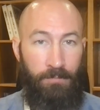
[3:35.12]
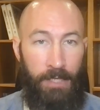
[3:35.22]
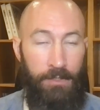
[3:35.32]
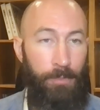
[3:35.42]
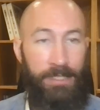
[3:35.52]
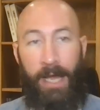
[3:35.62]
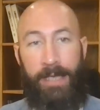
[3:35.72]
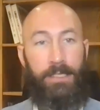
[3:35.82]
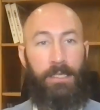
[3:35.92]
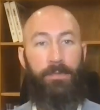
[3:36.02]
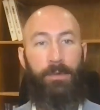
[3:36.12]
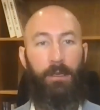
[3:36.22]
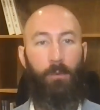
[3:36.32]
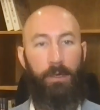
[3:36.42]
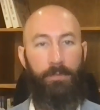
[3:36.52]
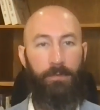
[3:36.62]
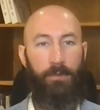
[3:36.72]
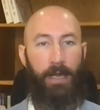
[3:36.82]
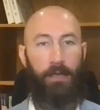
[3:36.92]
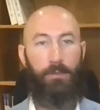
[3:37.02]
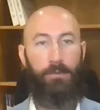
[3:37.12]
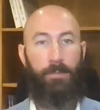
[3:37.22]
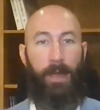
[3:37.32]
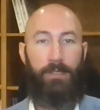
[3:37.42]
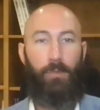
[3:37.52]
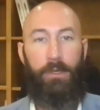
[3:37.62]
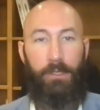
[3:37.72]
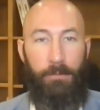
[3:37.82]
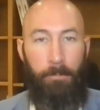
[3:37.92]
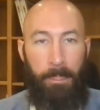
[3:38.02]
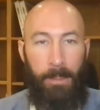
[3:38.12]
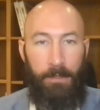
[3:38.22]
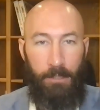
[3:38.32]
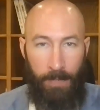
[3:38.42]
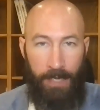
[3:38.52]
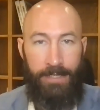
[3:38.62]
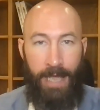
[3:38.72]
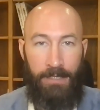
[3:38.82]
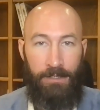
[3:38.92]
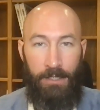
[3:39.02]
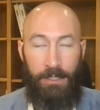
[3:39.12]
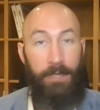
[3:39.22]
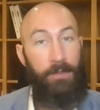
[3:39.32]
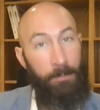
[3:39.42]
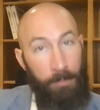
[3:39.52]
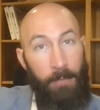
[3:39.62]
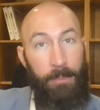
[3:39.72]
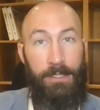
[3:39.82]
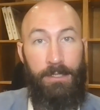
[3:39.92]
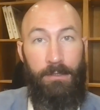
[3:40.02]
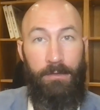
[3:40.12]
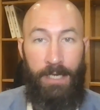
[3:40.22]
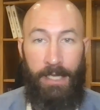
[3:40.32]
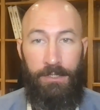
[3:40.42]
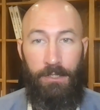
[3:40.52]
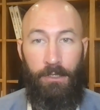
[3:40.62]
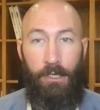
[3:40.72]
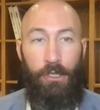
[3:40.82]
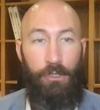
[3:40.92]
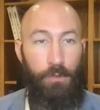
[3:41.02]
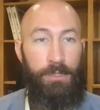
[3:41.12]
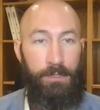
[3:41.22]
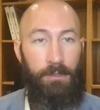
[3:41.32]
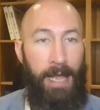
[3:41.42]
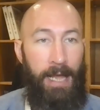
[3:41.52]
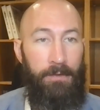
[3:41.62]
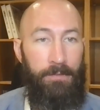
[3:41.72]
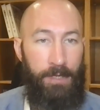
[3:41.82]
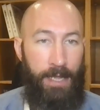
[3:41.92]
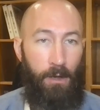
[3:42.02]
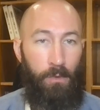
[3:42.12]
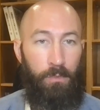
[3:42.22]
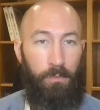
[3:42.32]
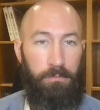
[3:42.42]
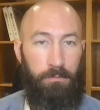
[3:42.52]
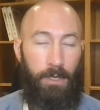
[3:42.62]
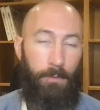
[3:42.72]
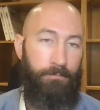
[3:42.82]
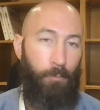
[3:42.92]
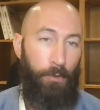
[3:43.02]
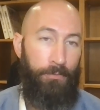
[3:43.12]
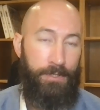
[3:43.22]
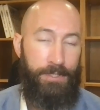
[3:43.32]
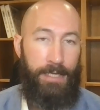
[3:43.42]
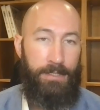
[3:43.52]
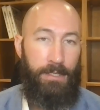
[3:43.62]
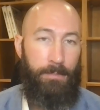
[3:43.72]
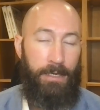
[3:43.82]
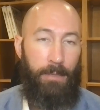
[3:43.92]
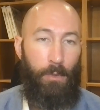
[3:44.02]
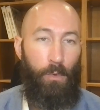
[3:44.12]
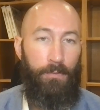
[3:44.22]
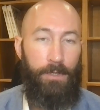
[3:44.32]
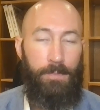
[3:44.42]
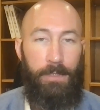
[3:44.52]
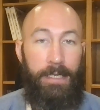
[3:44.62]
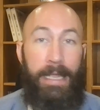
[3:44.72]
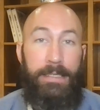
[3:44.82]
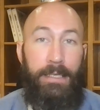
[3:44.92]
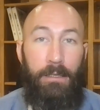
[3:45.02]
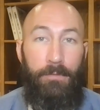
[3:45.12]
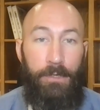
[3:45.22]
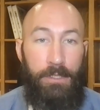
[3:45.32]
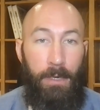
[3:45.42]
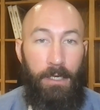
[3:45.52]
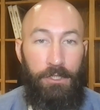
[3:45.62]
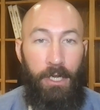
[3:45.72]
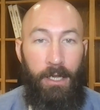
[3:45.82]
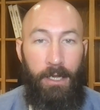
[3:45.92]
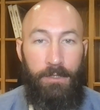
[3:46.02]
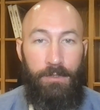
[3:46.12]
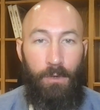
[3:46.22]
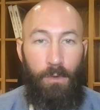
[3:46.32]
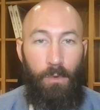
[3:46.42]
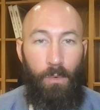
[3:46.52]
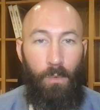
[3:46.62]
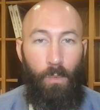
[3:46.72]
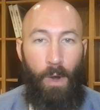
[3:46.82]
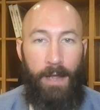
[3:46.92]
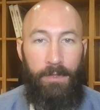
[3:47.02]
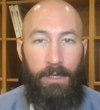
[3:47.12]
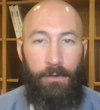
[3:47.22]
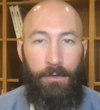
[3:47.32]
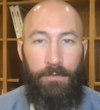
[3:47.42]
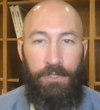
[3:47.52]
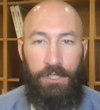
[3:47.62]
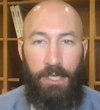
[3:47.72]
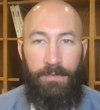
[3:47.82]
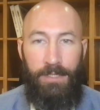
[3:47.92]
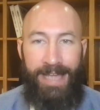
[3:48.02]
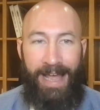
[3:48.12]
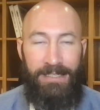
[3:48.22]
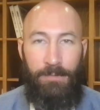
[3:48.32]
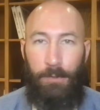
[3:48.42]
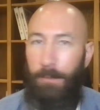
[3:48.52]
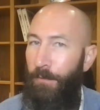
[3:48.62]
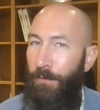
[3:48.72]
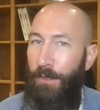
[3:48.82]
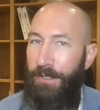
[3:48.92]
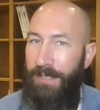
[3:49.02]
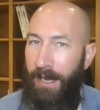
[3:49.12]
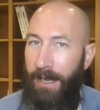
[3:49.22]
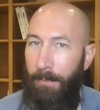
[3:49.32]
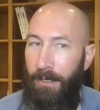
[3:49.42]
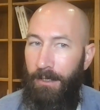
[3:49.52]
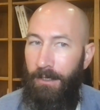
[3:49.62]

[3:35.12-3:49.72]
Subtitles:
And so besides, what if the value spikes one year, you pay tax on it, and then it plummets the next year? You still have the now, worthless asset. It may not be worthless, but you can't sell it for as much. So why the unheard of shift to tax something before it's time?